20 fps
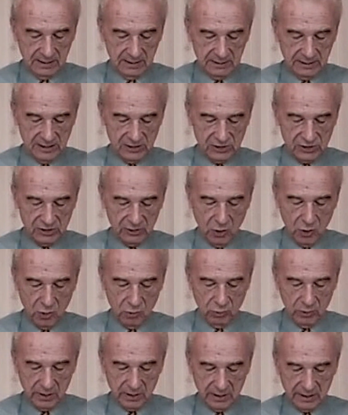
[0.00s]
This
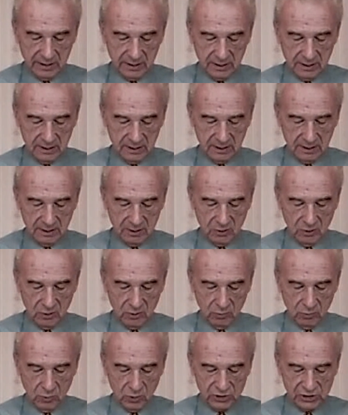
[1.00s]
law
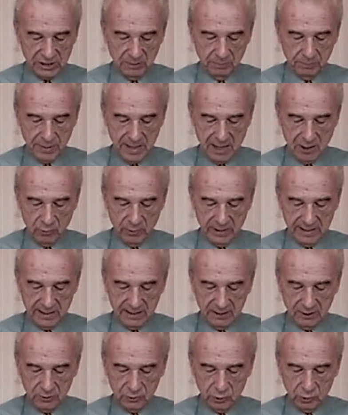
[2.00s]
was in power
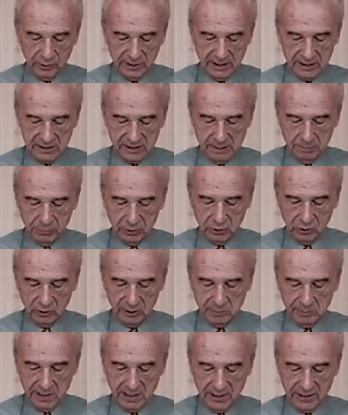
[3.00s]
during the
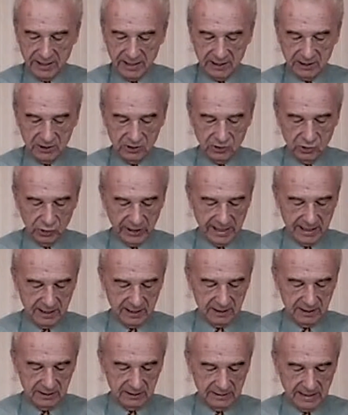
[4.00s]
Ptolemaic Greek
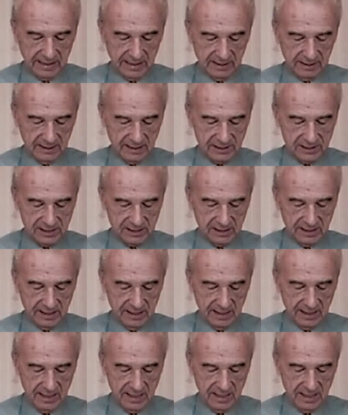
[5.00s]
dynasty